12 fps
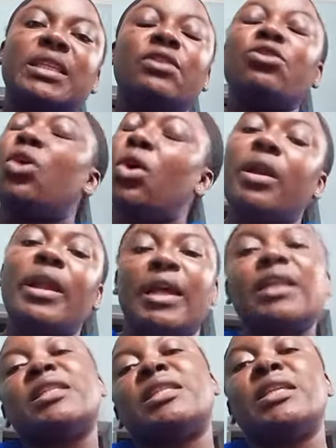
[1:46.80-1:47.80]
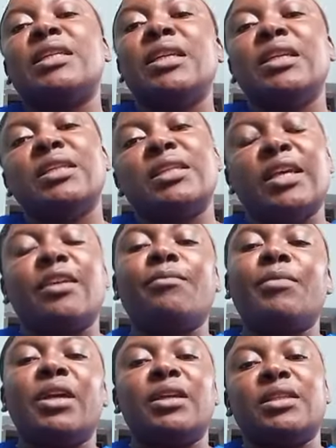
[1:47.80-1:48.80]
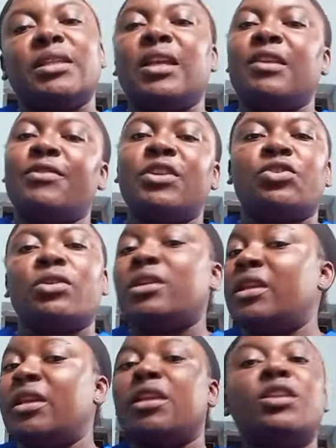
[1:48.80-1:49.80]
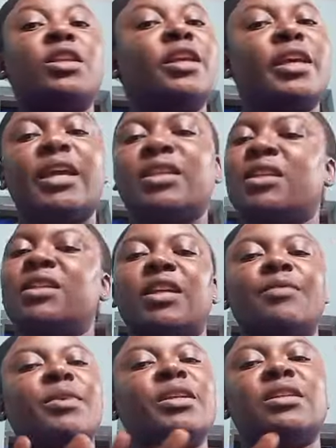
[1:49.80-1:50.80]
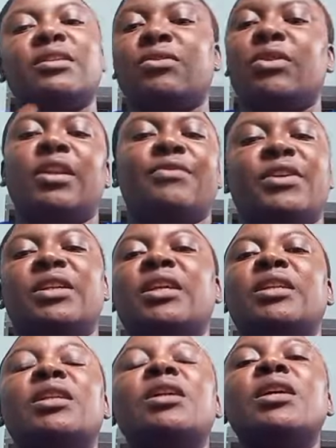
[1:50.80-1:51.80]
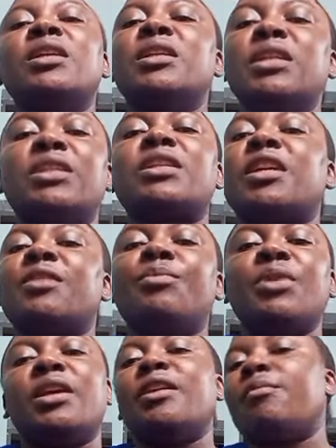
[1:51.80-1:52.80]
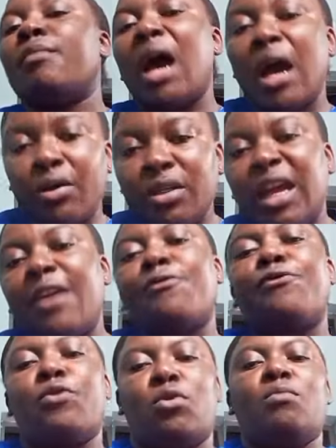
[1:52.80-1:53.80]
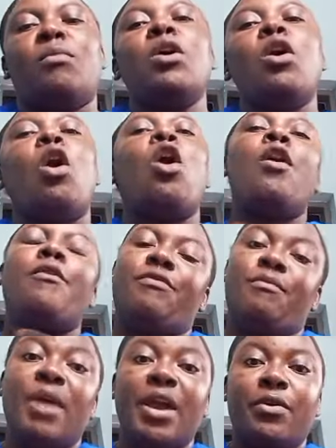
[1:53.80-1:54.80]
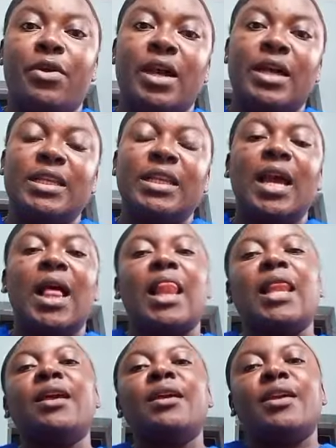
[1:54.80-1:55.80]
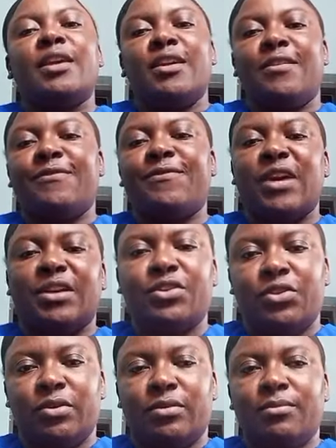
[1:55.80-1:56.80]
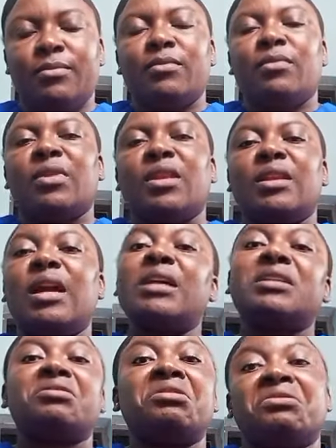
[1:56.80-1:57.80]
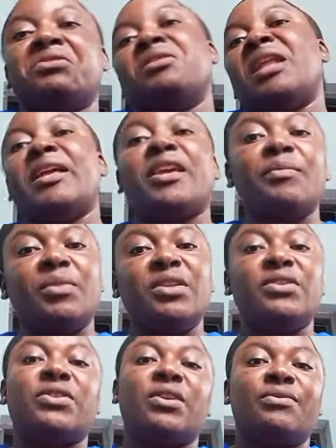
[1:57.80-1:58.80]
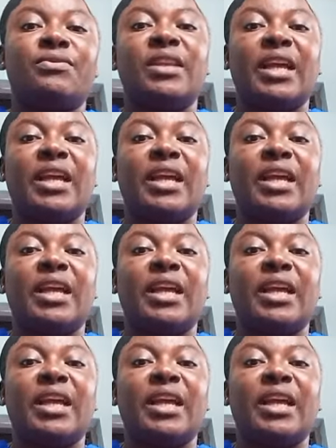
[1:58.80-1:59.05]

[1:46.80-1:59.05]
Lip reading: non-ST segment elevation. The ST segment is not elevated. This can be a milder form of myocardial infarction. That's also like a means of